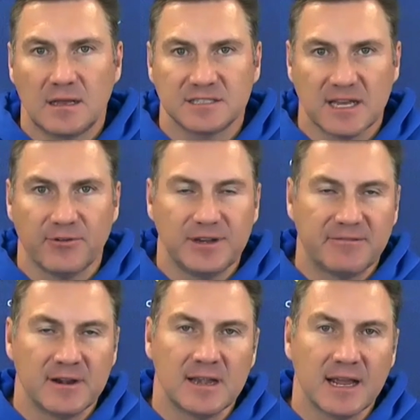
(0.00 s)
several
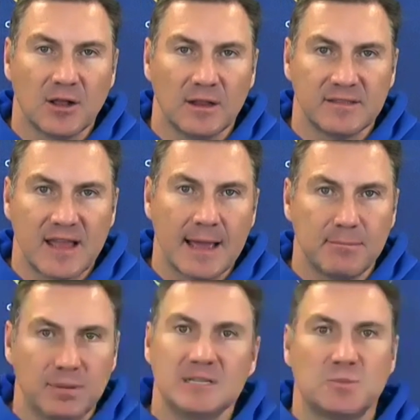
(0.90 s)
different nickel and dime
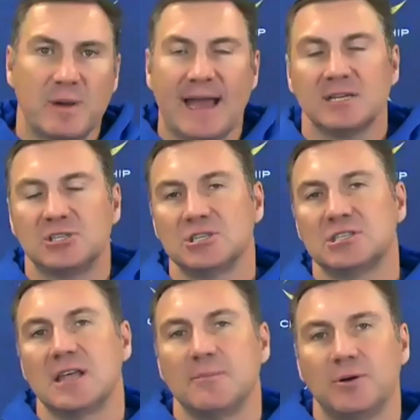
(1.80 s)
blitz packages
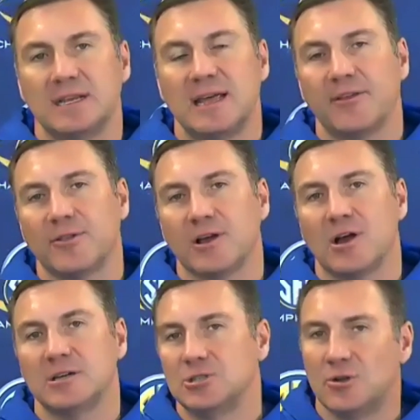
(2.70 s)
that they put together that
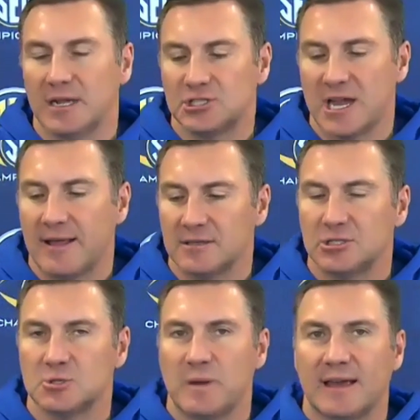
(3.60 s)
cause you great
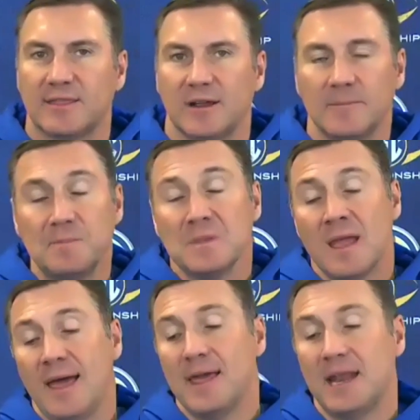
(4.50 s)
challenges back there.
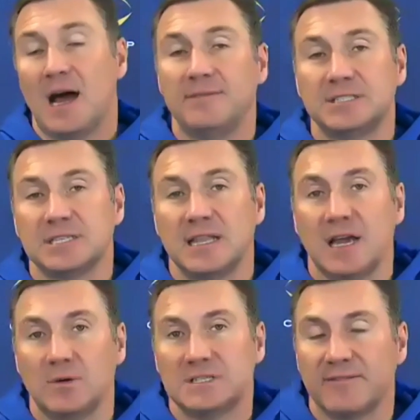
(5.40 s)
And then obviously they
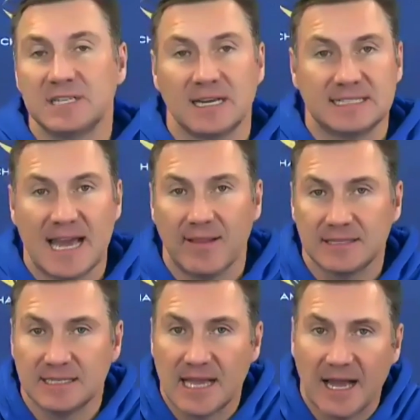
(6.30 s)
always have a ton of
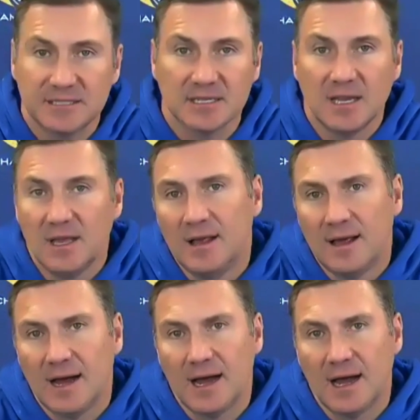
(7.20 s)
talented guys,
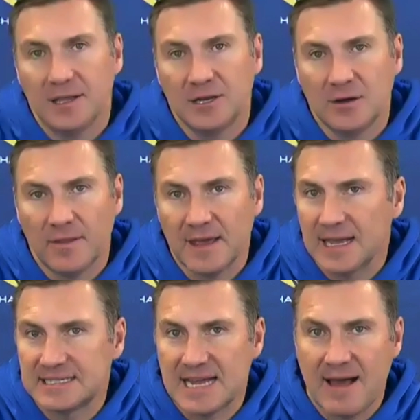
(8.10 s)
and they
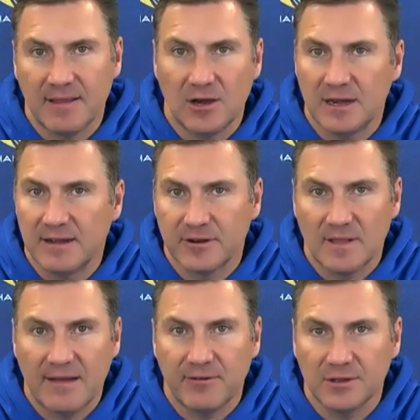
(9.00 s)
got talent on every
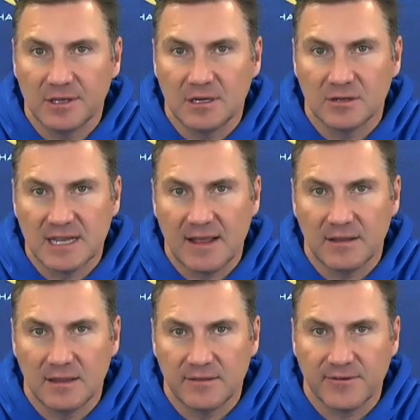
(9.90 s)
level,
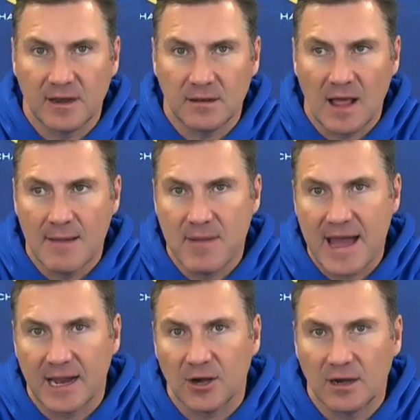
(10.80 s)
talent in the front,
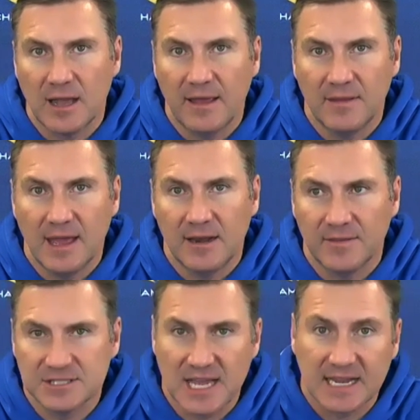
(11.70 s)
linebacker and
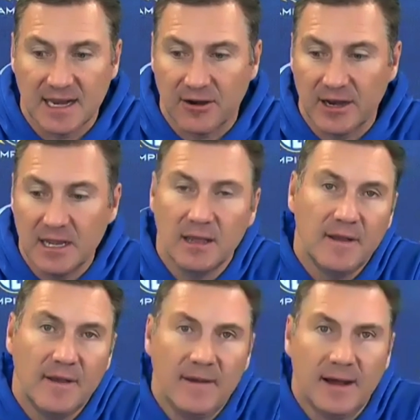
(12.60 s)
on the secondary.
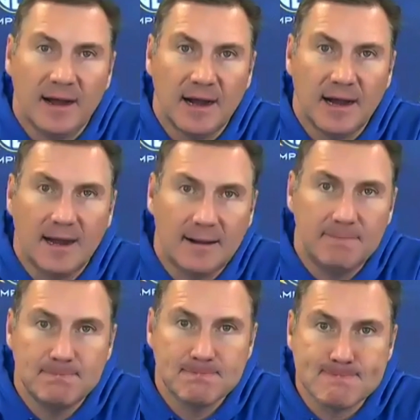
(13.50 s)
Every